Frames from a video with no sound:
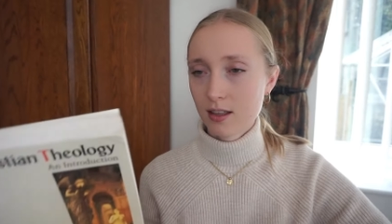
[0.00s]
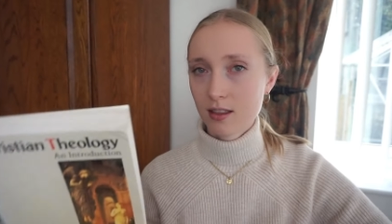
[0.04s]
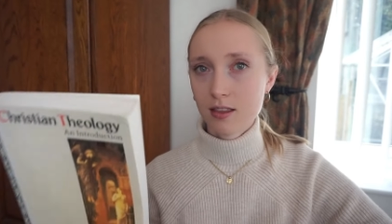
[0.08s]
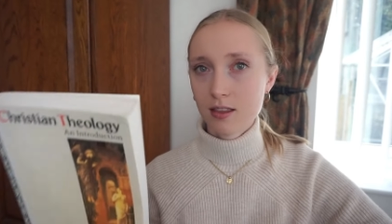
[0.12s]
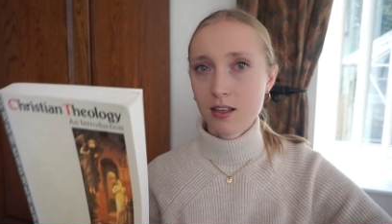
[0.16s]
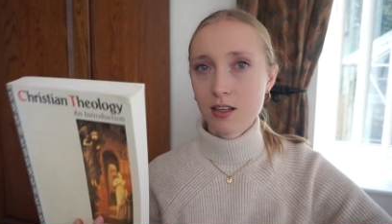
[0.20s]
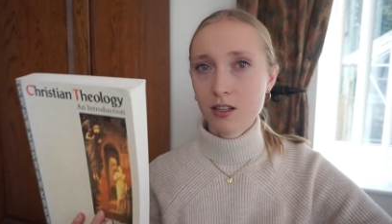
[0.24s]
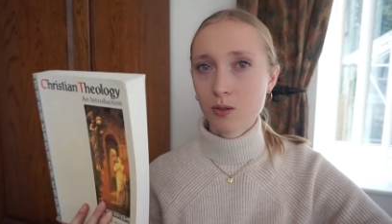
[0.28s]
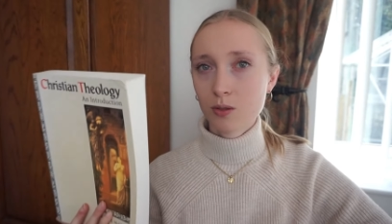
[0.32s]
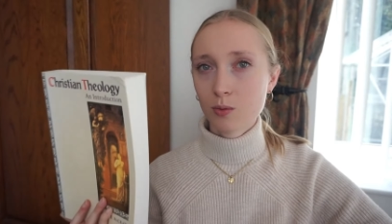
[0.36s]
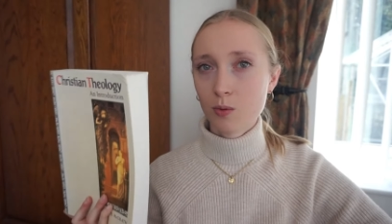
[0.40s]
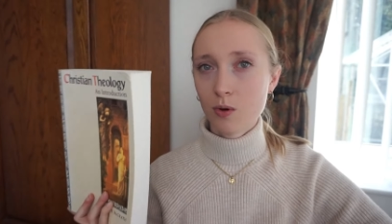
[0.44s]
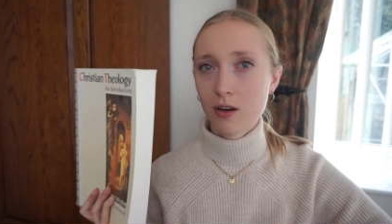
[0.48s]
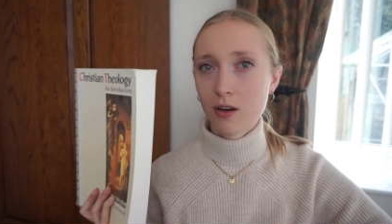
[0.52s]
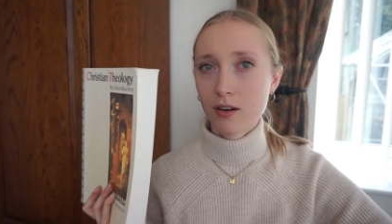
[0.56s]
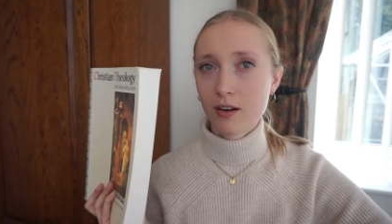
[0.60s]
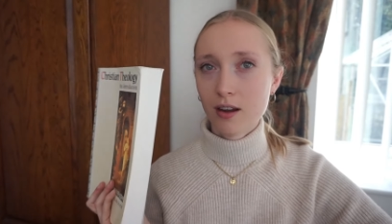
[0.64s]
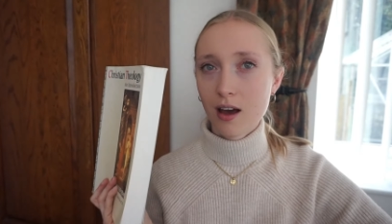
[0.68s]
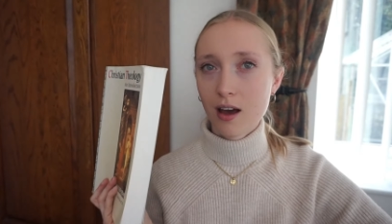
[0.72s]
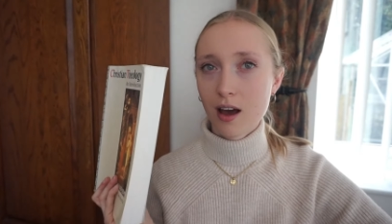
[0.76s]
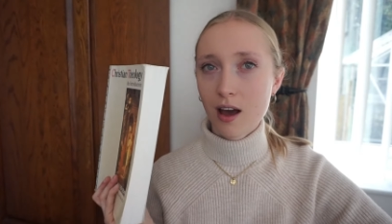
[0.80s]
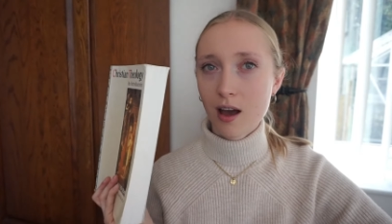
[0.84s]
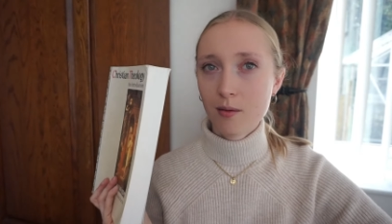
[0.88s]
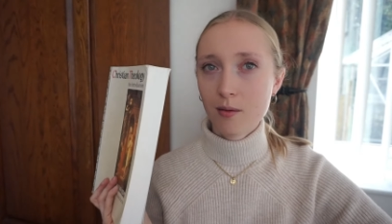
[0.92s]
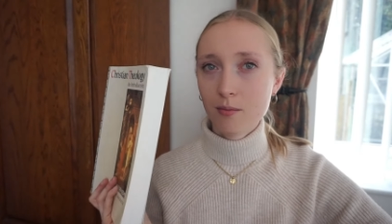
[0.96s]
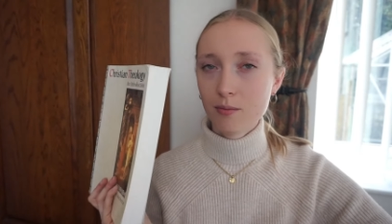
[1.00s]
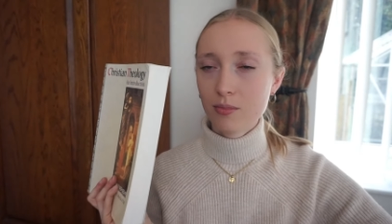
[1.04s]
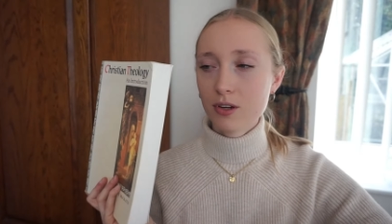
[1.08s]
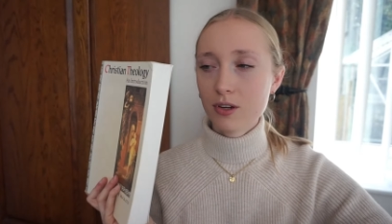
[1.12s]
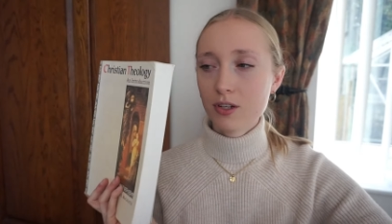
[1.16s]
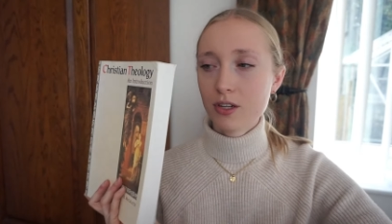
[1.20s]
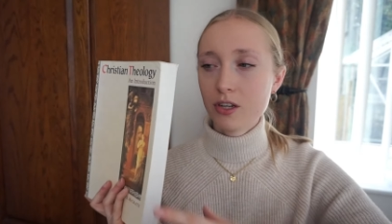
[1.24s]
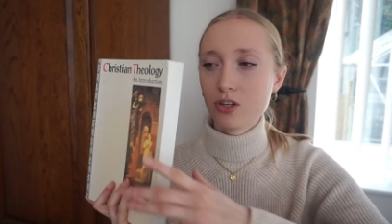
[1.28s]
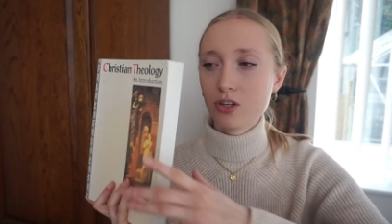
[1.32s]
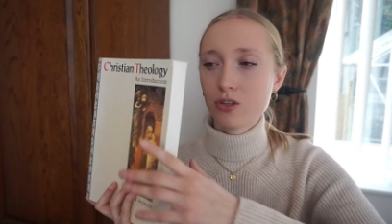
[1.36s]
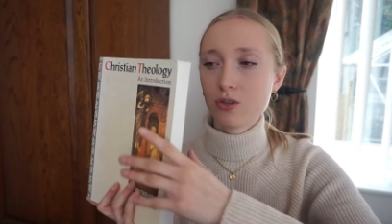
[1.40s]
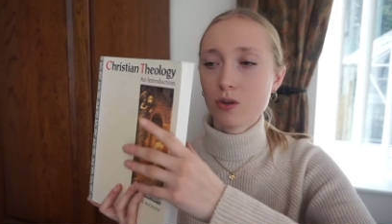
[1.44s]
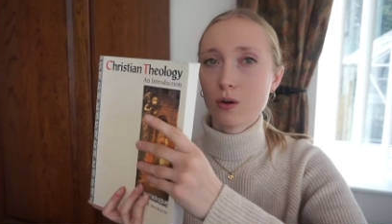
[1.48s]
This one, I'm
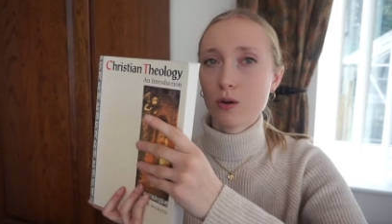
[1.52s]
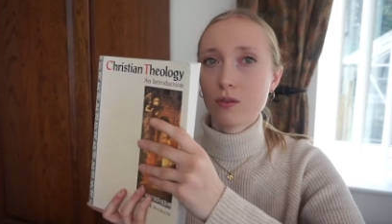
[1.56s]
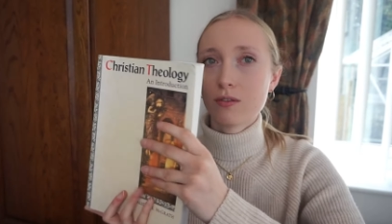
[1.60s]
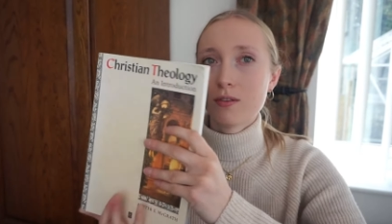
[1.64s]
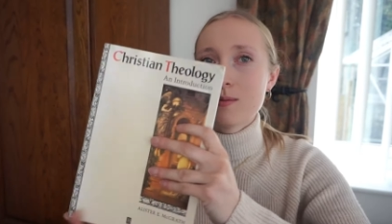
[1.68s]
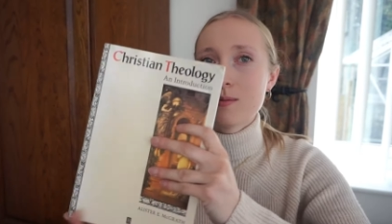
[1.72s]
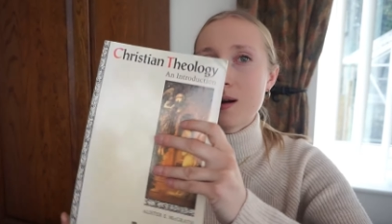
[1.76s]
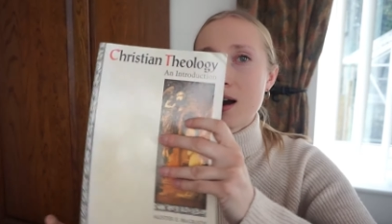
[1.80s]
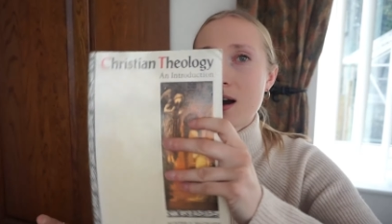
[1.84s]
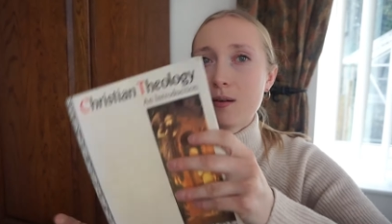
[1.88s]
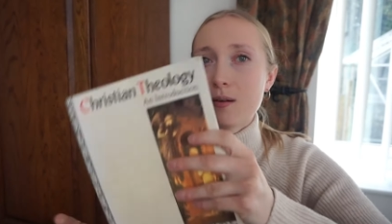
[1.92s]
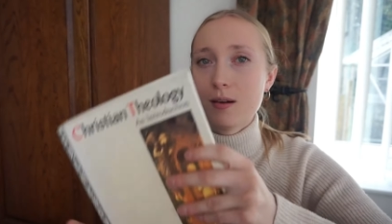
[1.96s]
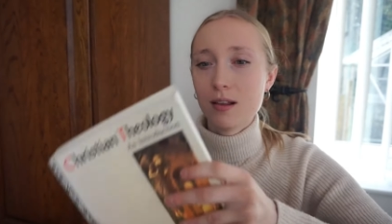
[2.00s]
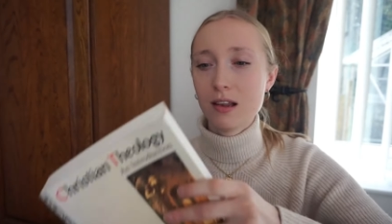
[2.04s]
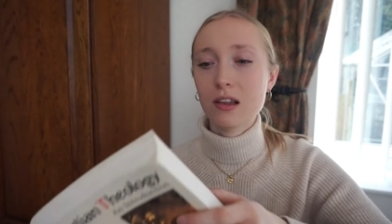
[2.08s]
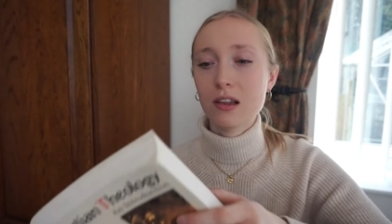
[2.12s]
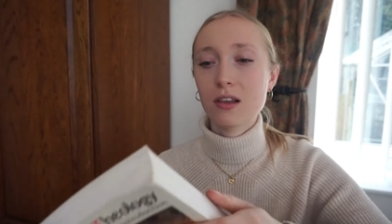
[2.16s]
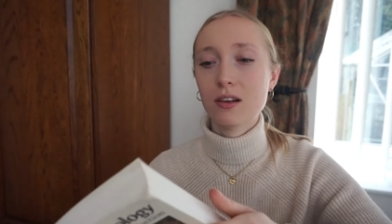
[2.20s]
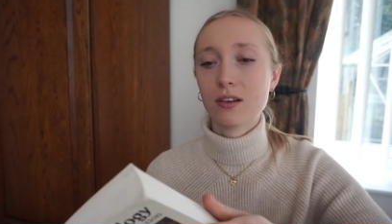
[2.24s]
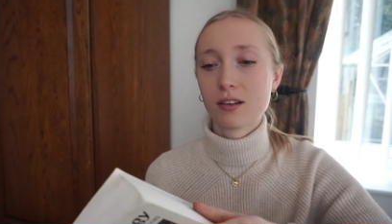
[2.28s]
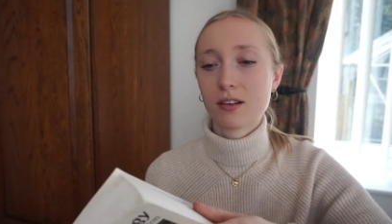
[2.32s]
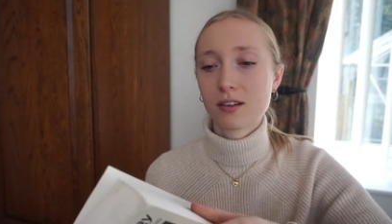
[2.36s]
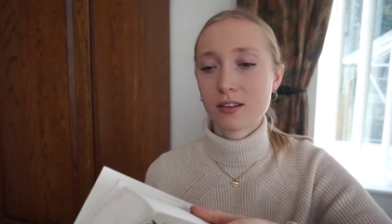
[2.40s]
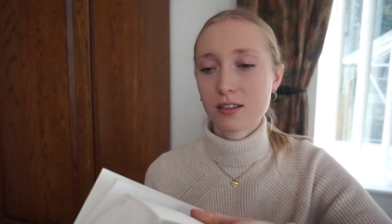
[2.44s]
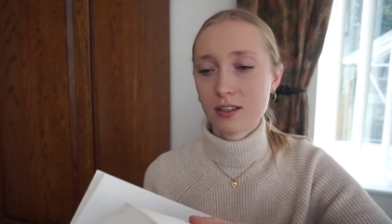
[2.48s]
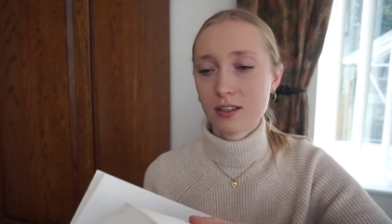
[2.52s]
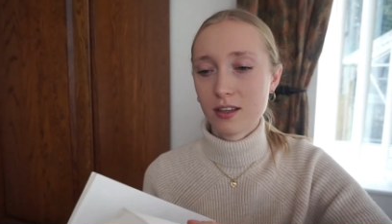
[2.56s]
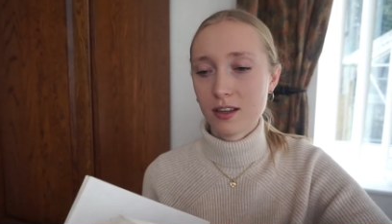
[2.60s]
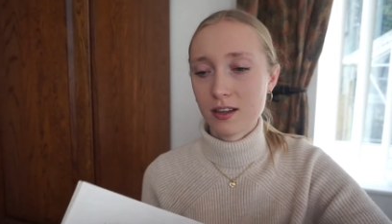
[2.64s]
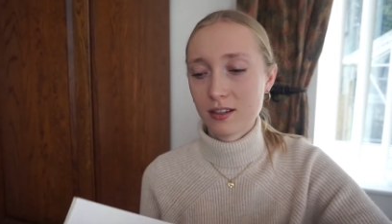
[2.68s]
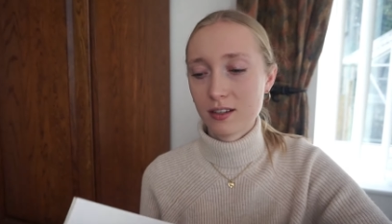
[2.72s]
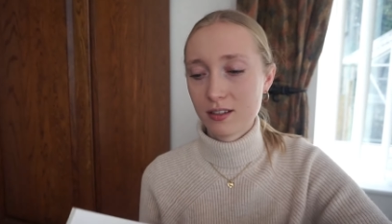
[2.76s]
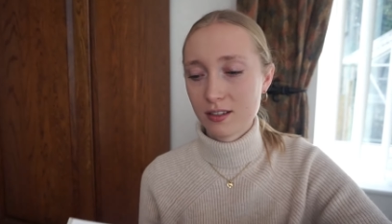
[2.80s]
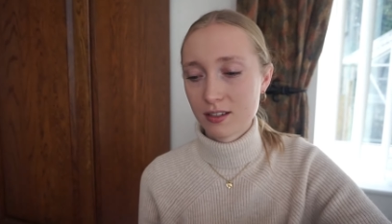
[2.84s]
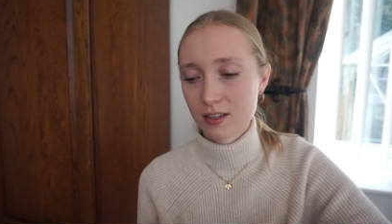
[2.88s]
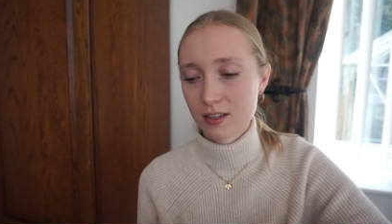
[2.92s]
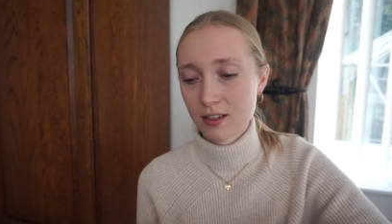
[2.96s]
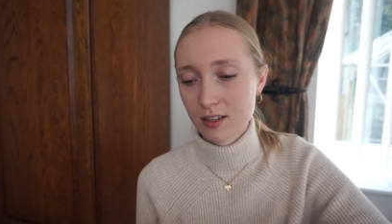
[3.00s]
pretty sure from how it looks
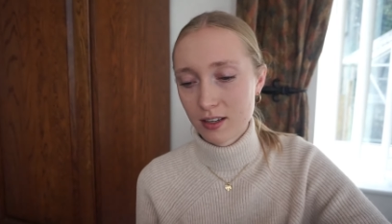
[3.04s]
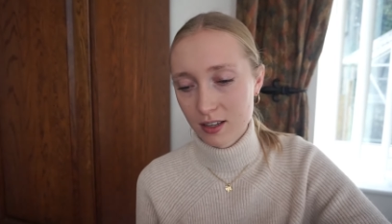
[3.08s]
that